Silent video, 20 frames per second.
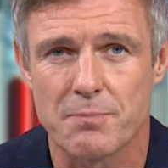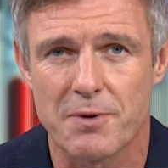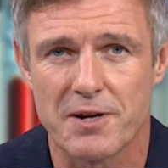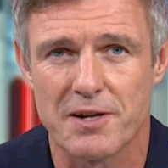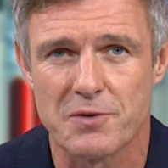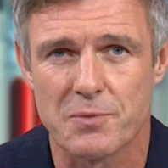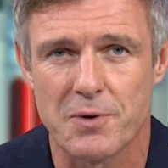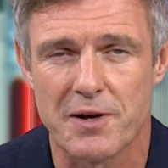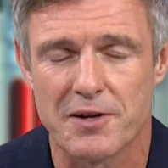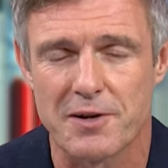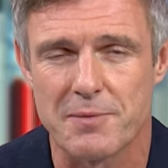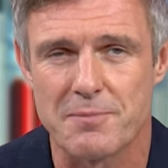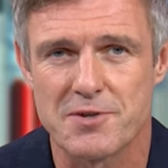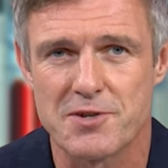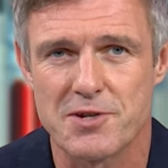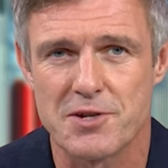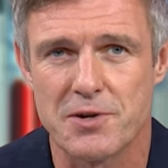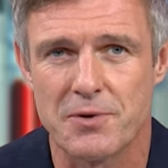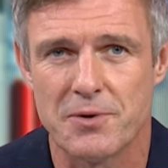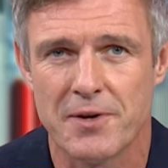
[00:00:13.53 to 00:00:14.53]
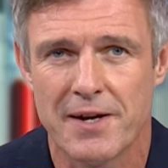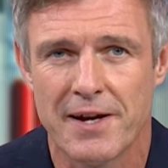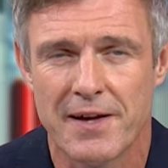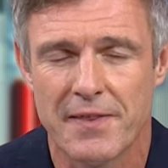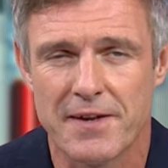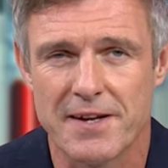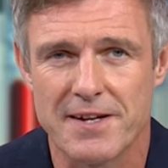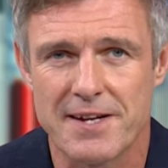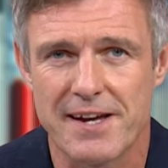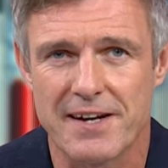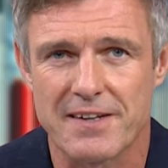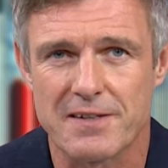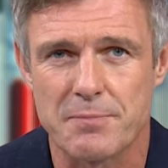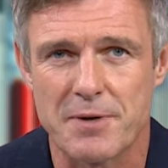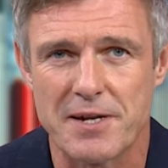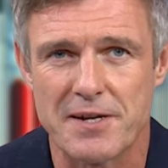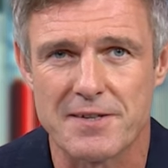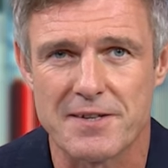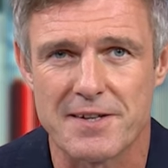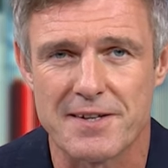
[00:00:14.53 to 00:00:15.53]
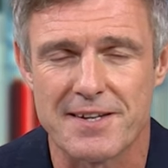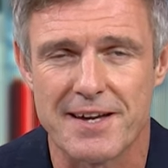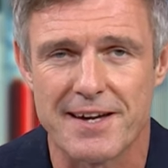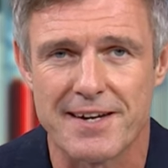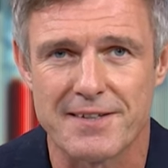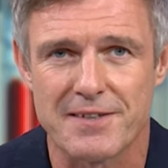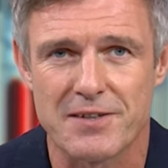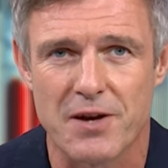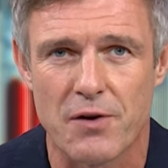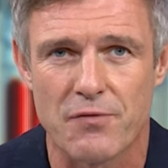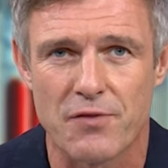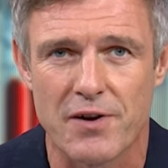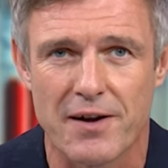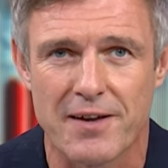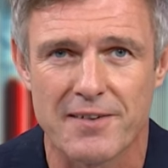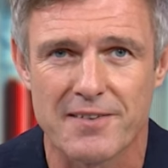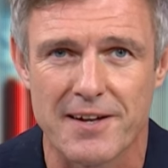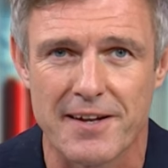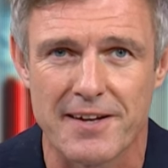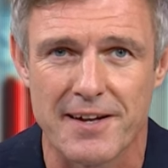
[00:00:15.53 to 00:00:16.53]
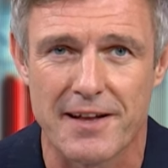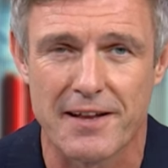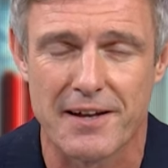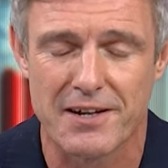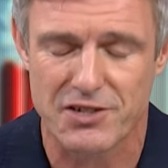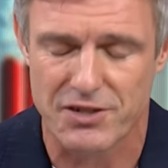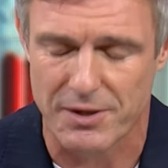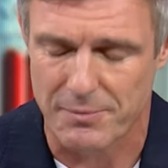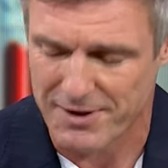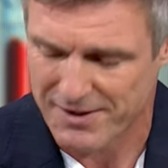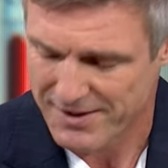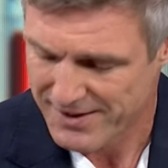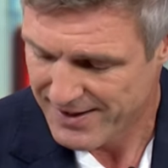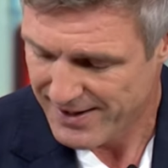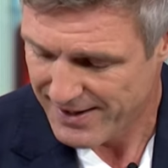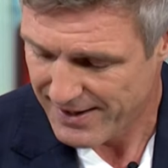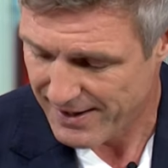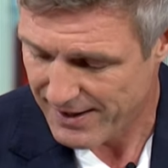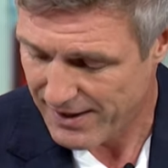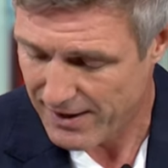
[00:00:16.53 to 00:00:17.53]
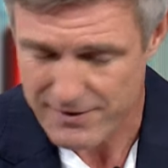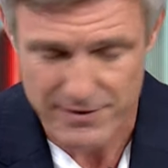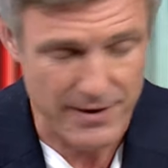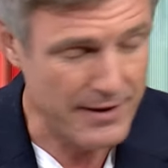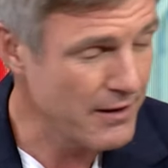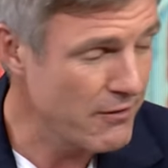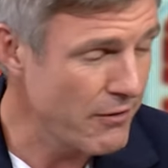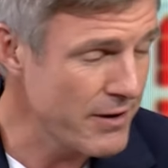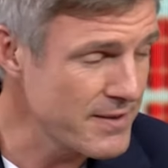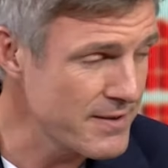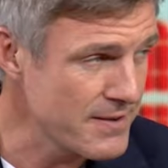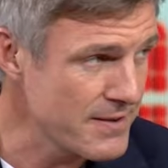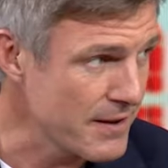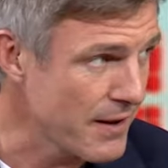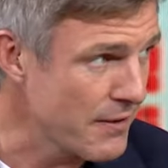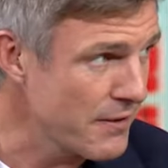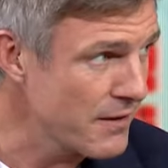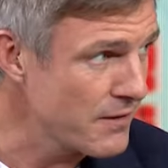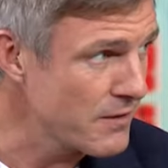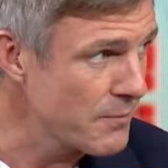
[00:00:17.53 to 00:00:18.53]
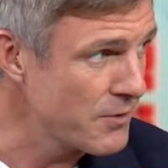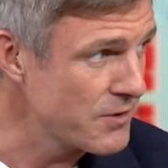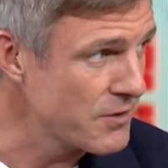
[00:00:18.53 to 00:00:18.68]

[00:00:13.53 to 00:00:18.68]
Please welcome to the DXB Today show for Arsalan Al Hashimi. Arsalan, great to see you. Thanks for